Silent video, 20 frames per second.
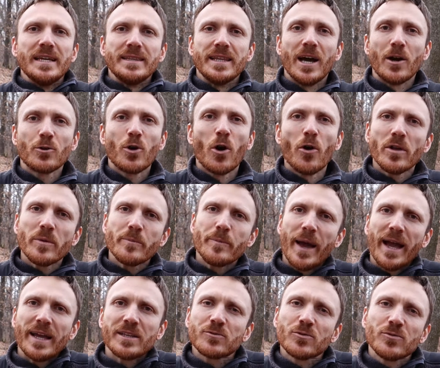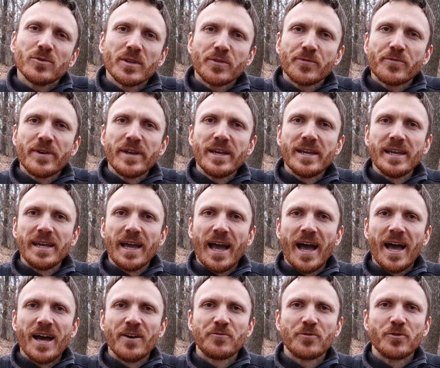Now, going back to the three
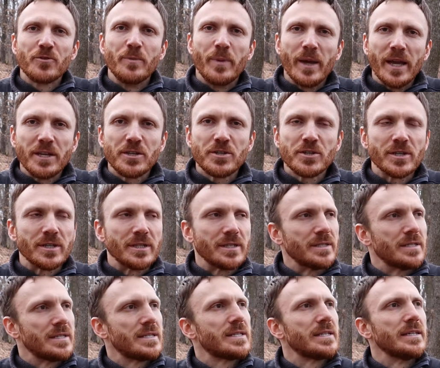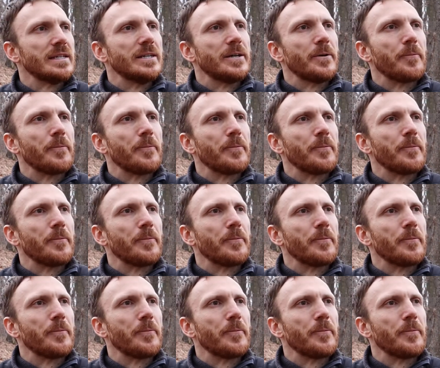affirmations,